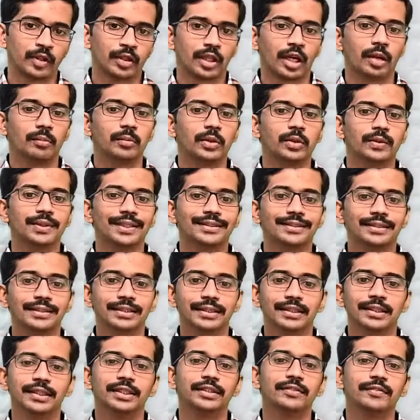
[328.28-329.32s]
Come to the
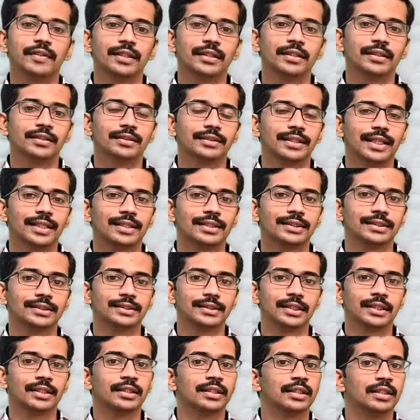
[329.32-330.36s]
third one that is
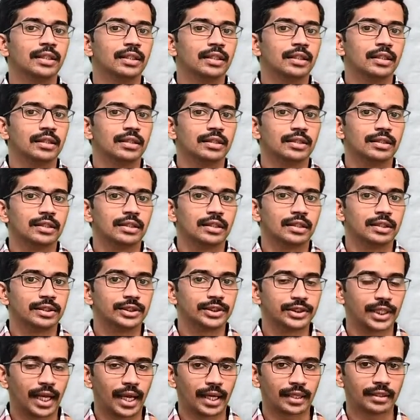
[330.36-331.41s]
the
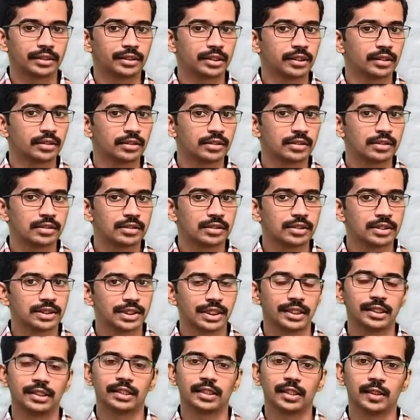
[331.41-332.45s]
Schachter
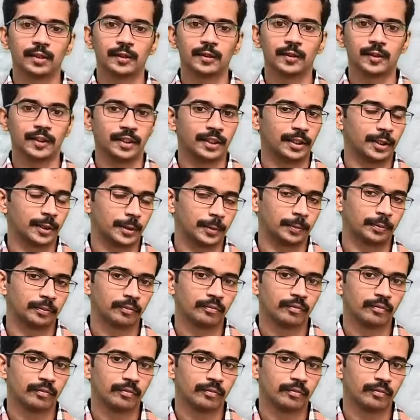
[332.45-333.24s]
Singer theory.